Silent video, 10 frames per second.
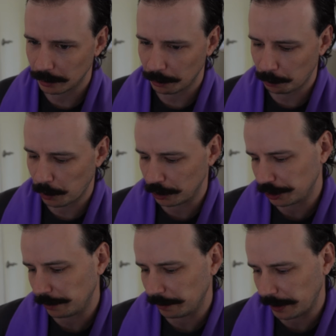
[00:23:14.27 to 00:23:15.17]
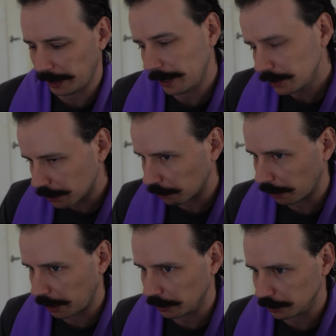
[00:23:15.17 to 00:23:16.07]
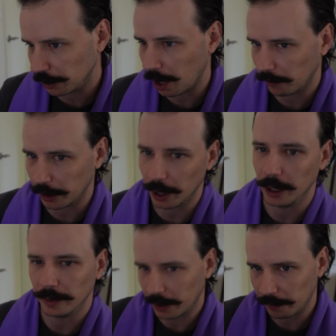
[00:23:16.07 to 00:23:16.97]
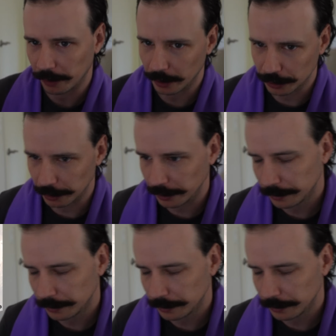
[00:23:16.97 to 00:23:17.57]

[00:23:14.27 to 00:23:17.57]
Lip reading: push him into range of a gun and then have the gun shoot it.